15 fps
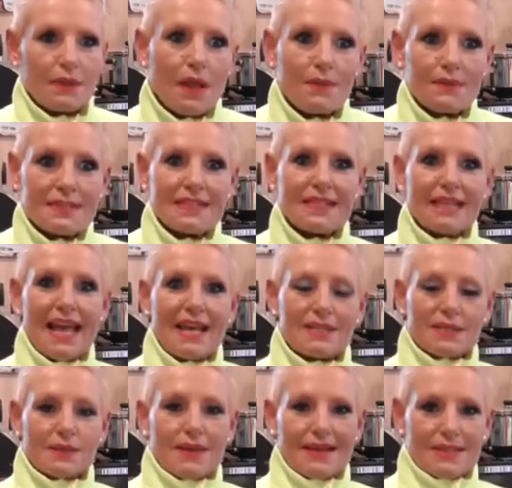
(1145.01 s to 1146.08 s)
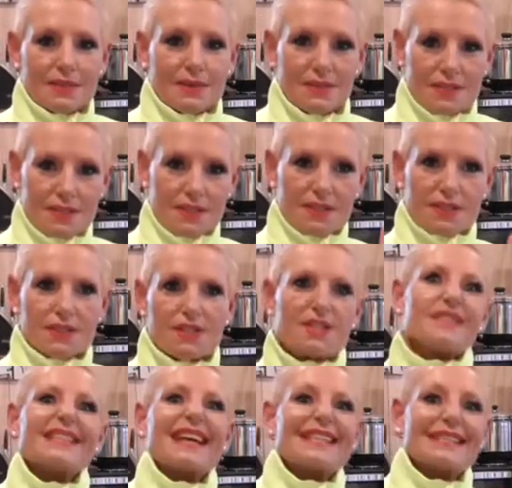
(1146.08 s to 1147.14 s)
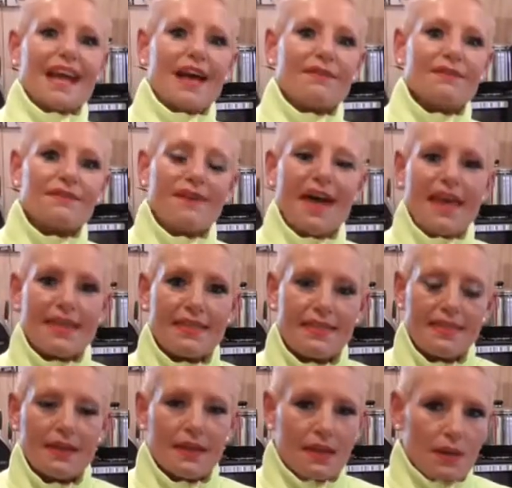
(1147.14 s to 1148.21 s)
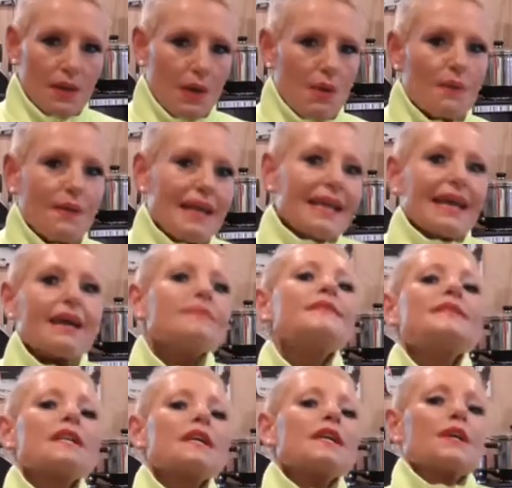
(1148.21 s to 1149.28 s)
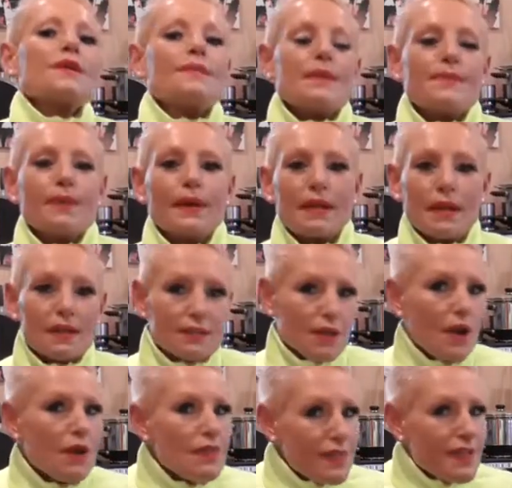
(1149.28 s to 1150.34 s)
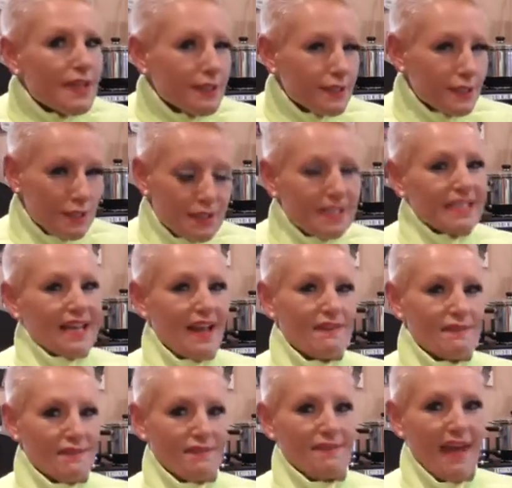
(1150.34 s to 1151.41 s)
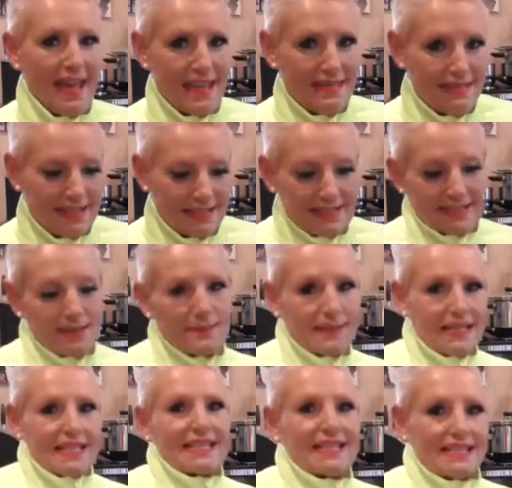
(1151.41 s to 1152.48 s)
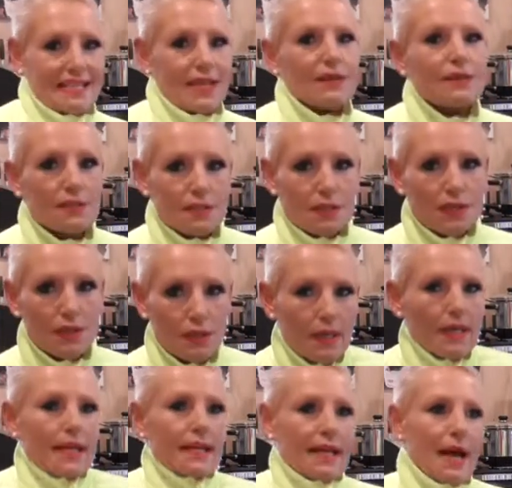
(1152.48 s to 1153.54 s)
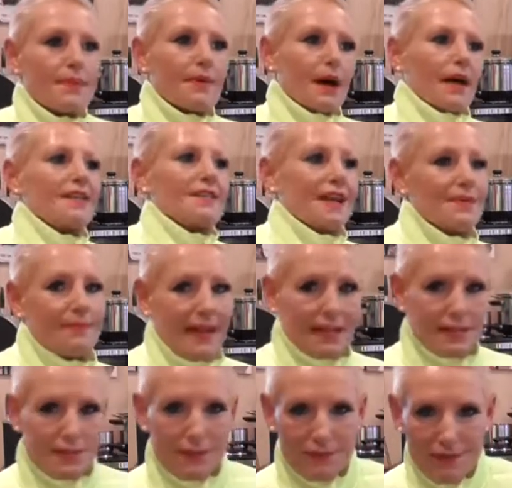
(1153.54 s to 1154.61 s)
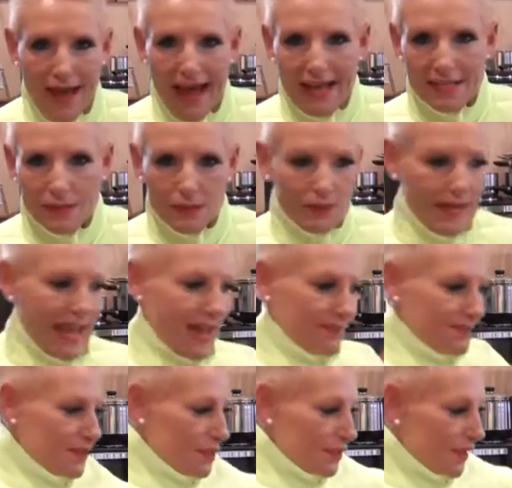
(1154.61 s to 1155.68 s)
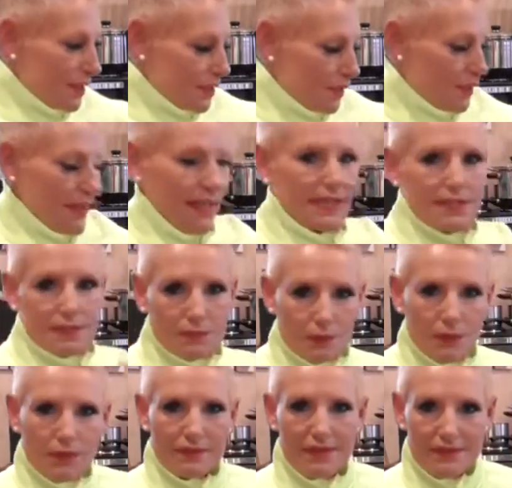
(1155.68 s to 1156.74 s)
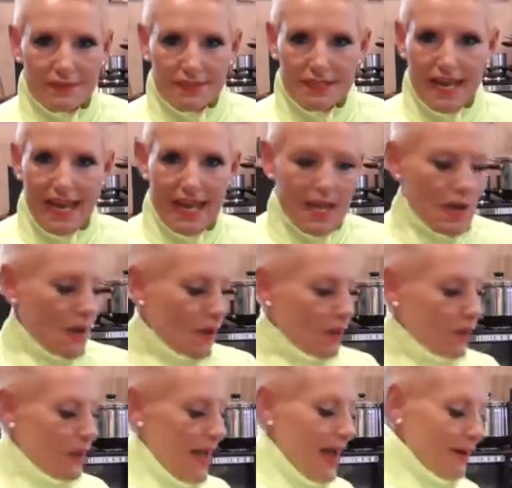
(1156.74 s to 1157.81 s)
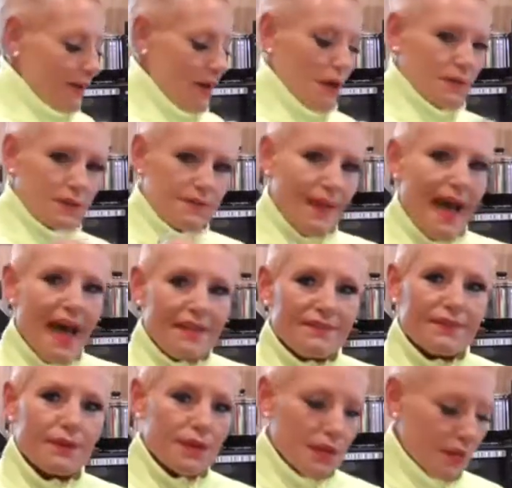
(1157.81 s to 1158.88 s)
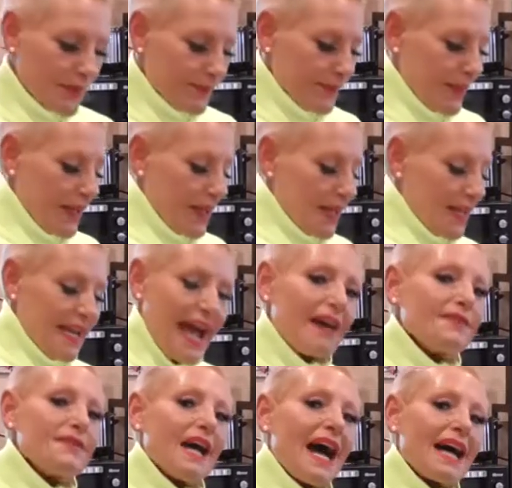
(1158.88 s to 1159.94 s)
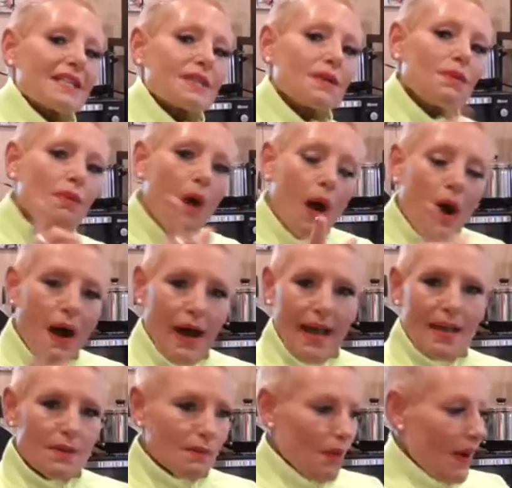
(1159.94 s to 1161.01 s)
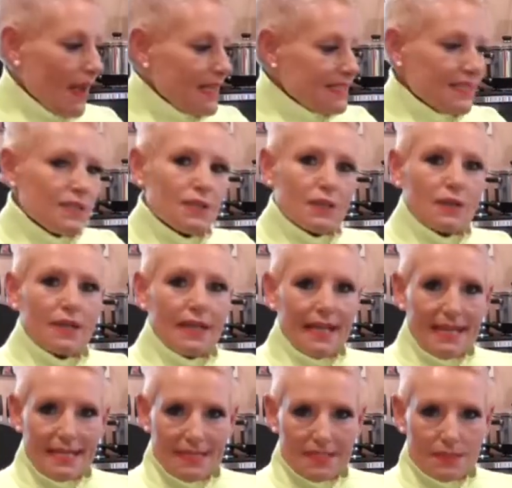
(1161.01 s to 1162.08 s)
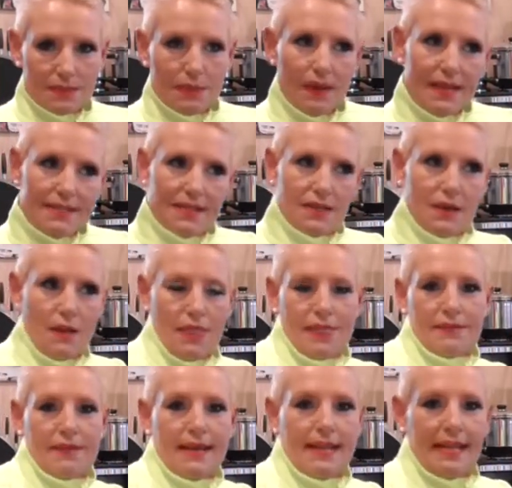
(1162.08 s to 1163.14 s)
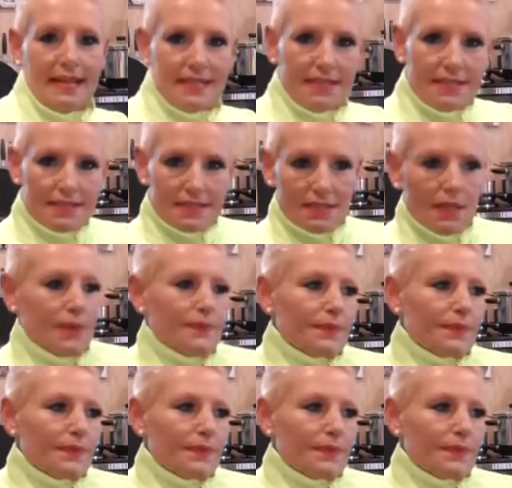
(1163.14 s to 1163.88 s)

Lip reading: Well, I wasn't allowed to ask questions because you just had to have faith. When it comes to your human body, I don't think you should just have faith in somebody that tells you carbohydrate makes you fat, or you have to drink 2 liters of water every day, or alcohol's bad for you. You'd have to ask why. Why is it 2 liters? Why is it not 3 liters?